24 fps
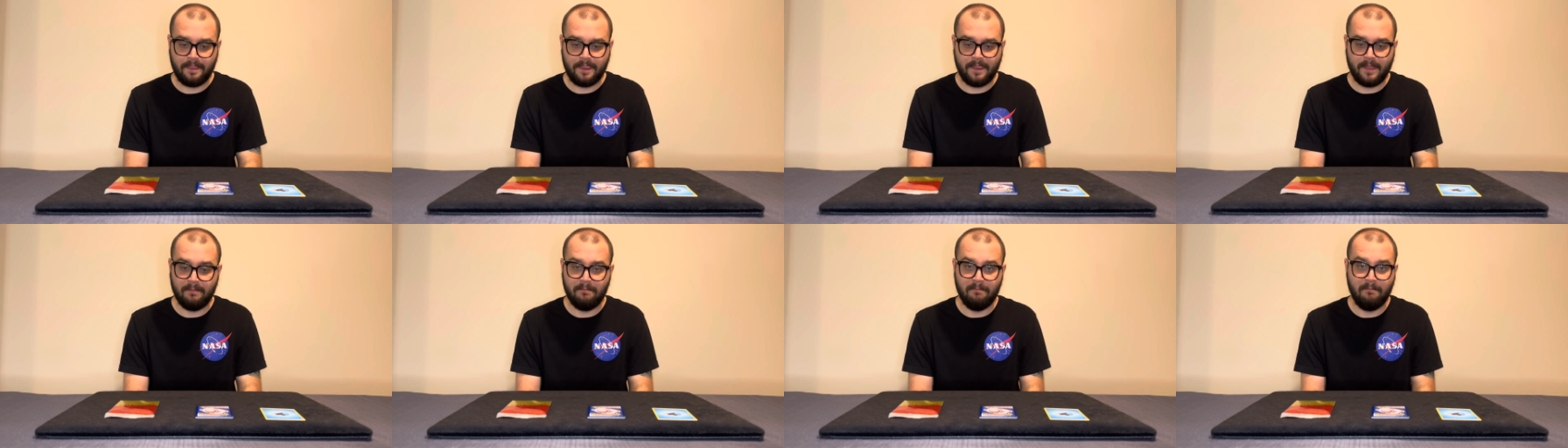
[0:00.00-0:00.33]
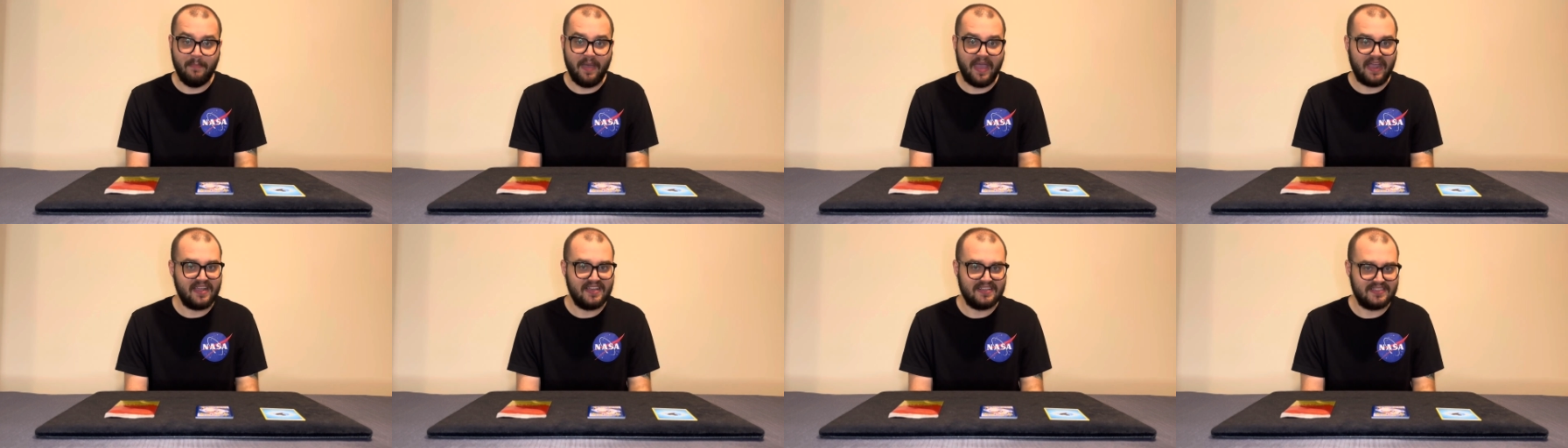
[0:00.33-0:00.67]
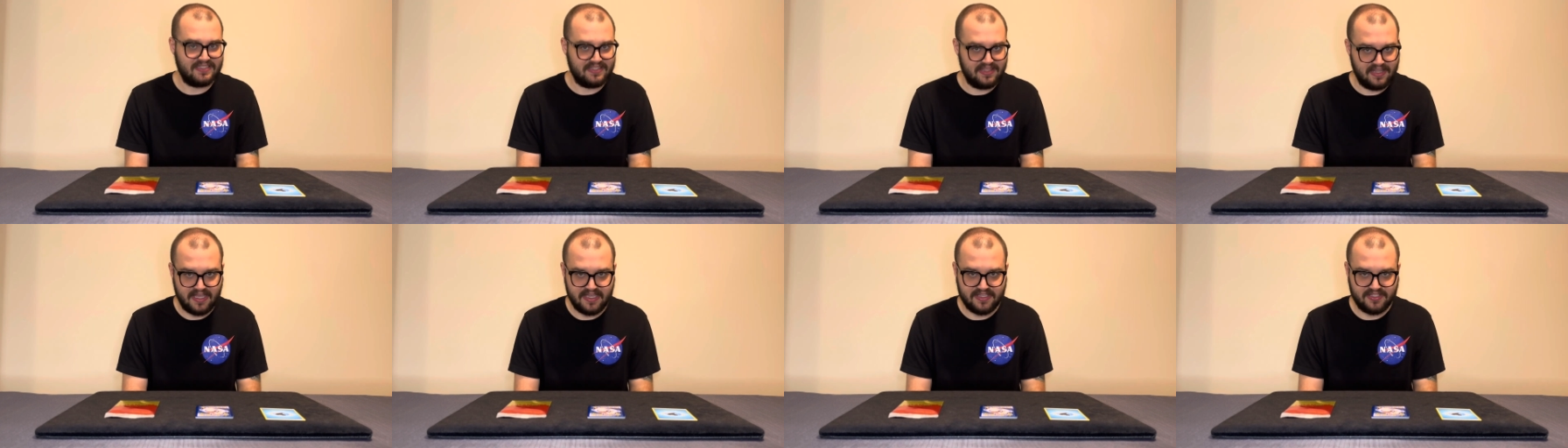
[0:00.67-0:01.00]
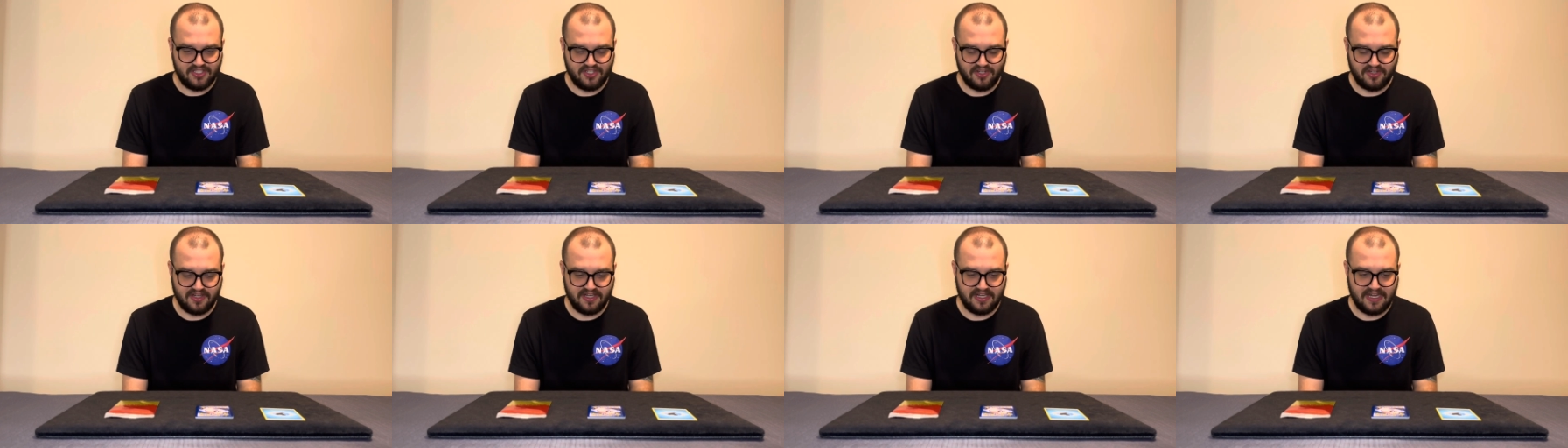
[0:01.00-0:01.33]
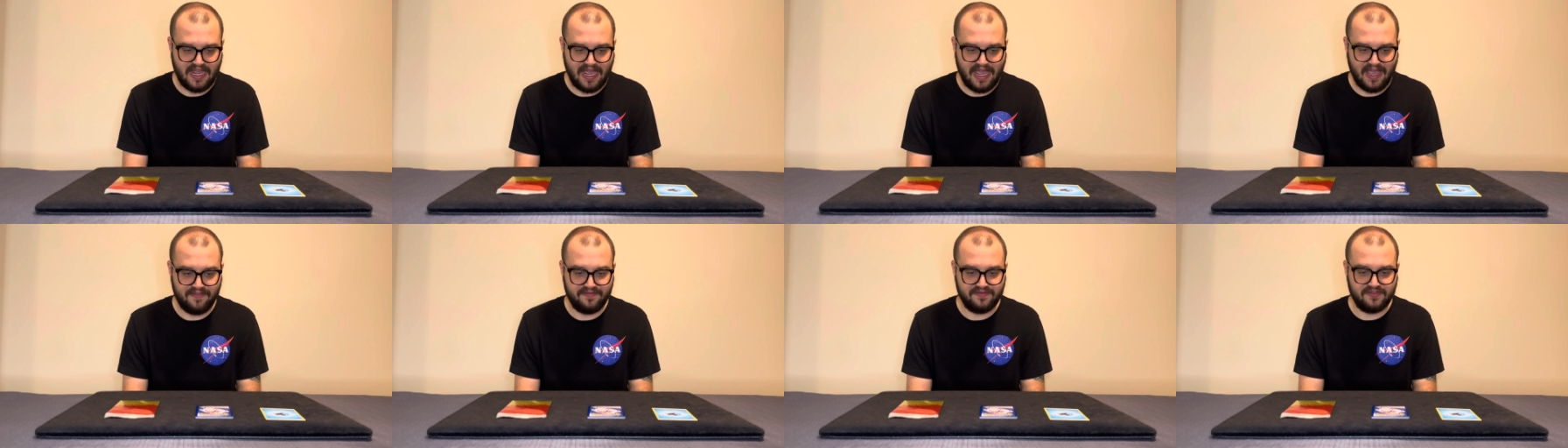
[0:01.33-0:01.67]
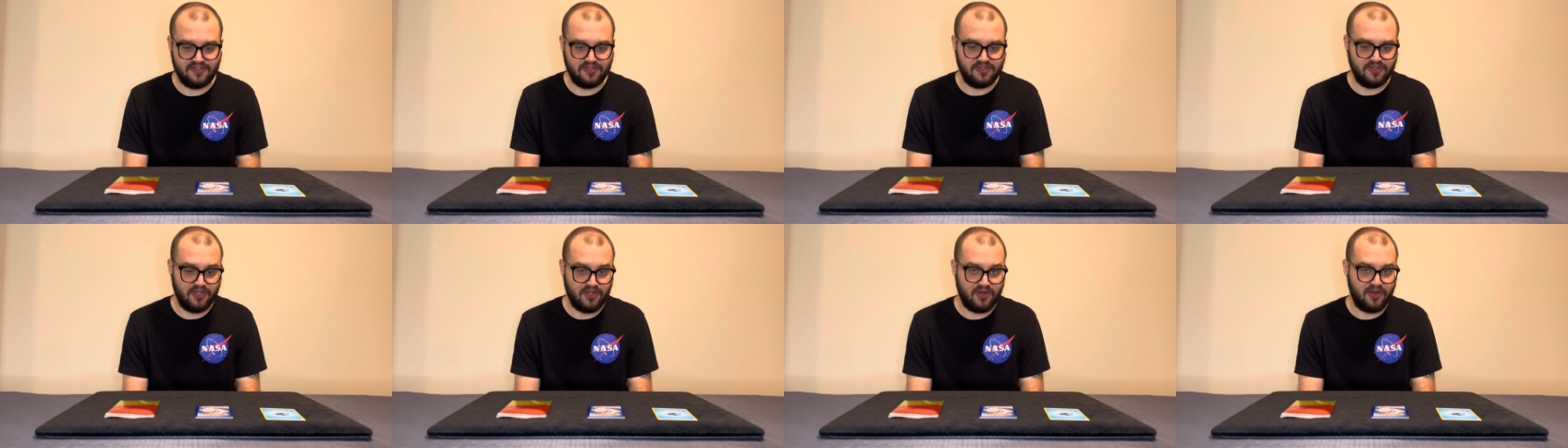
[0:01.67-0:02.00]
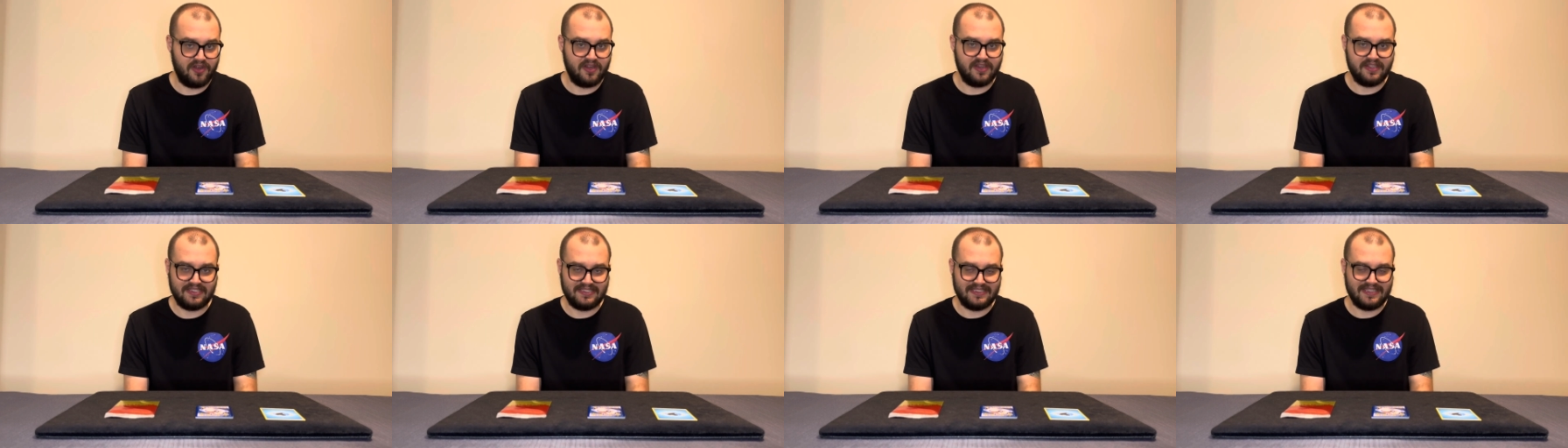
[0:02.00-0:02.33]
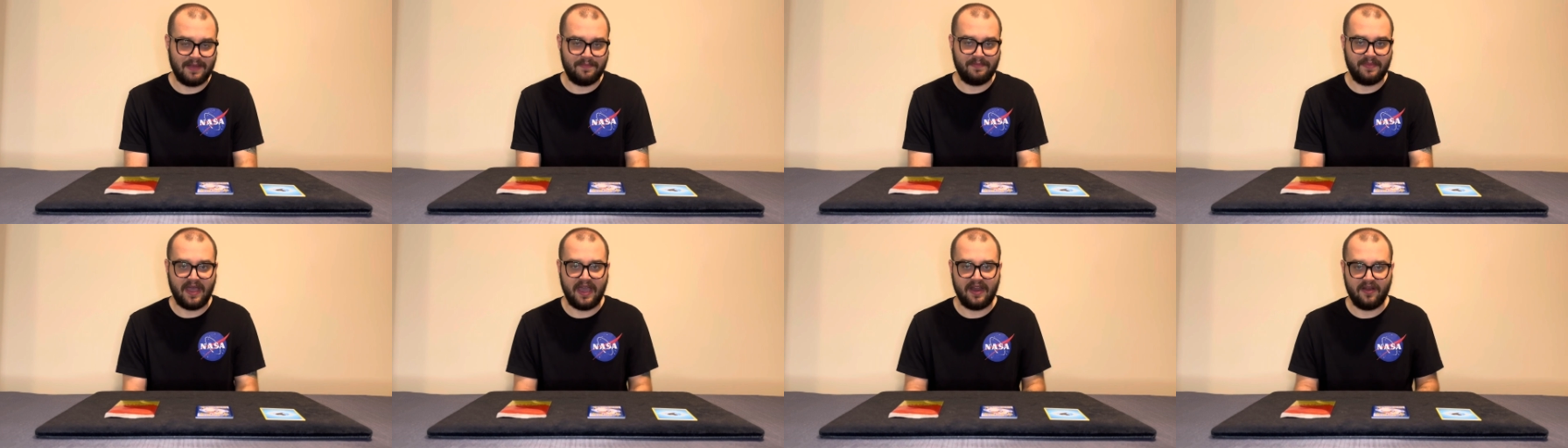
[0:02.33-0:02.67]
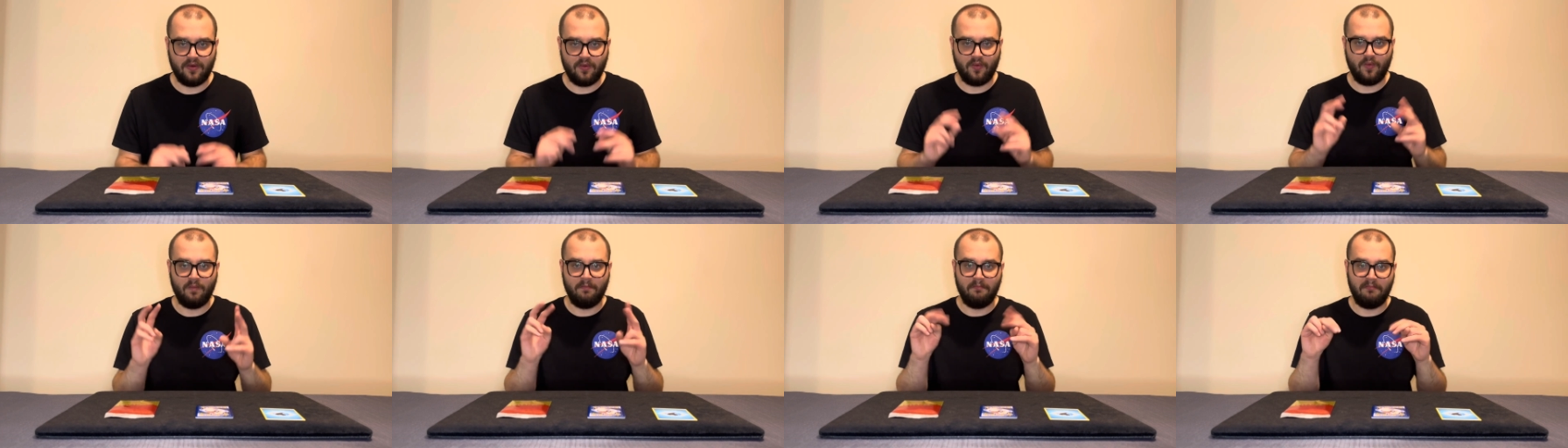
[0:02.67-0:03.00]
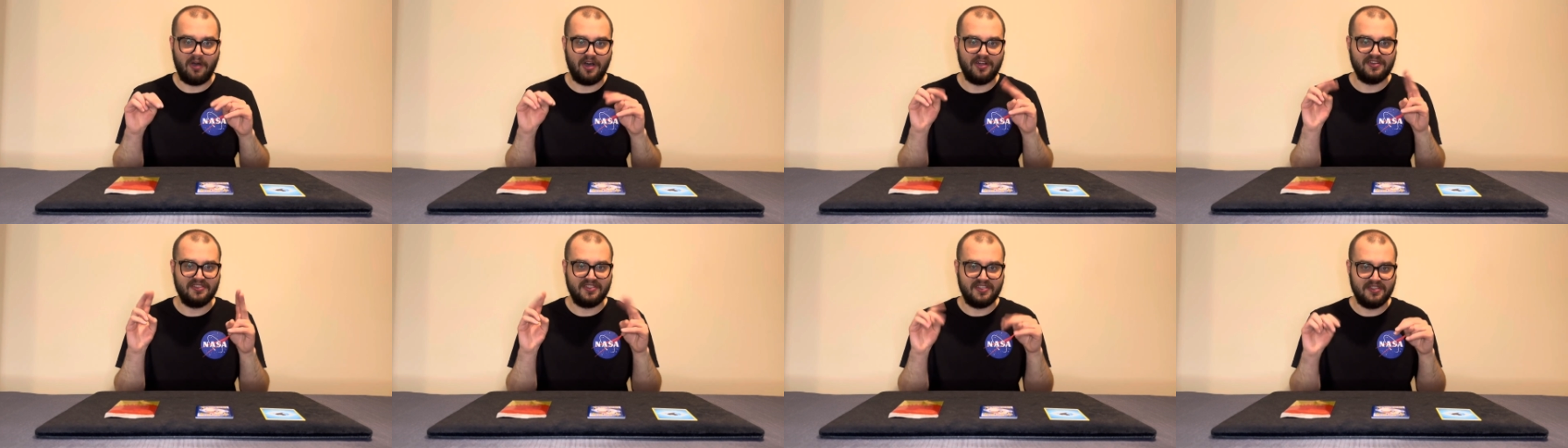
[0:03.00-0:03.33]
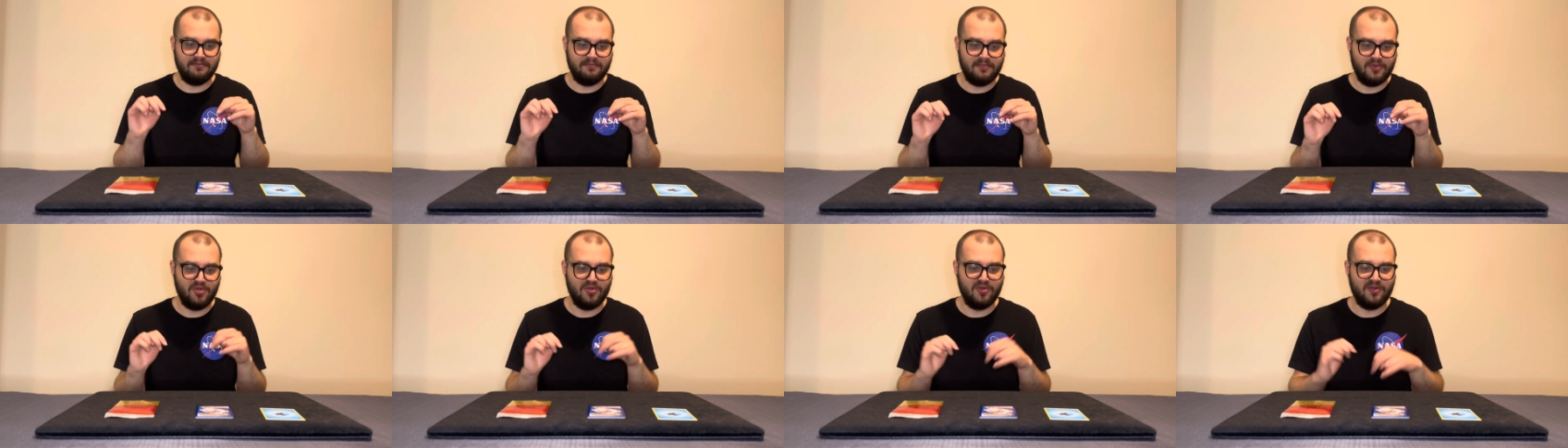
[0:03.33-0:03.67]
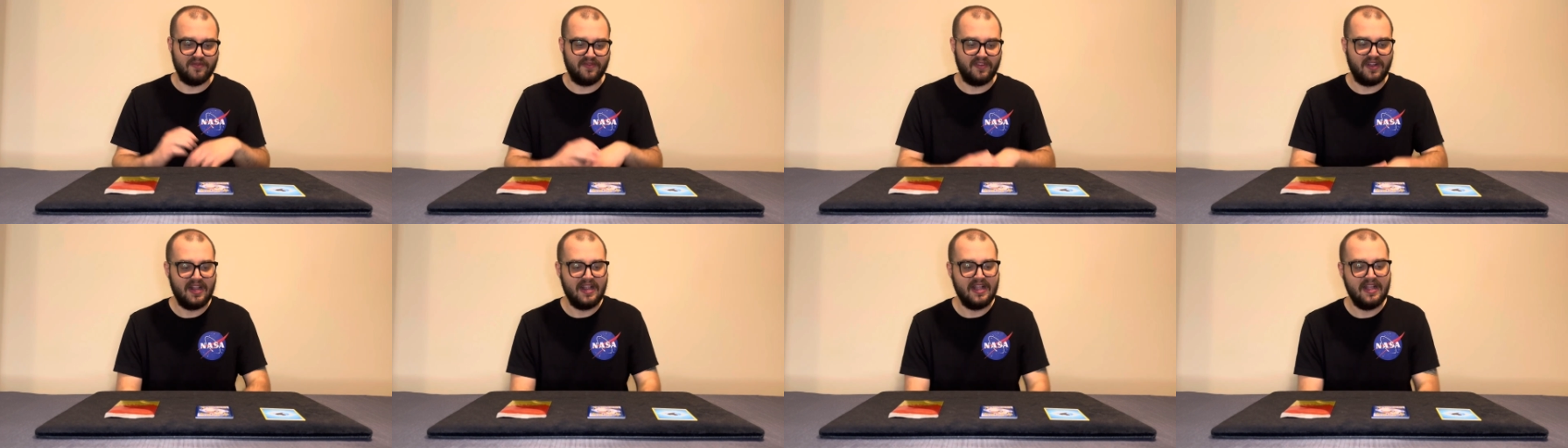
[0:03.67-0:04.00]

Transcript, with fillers: mega slides you're going to have to learn except that Monte move.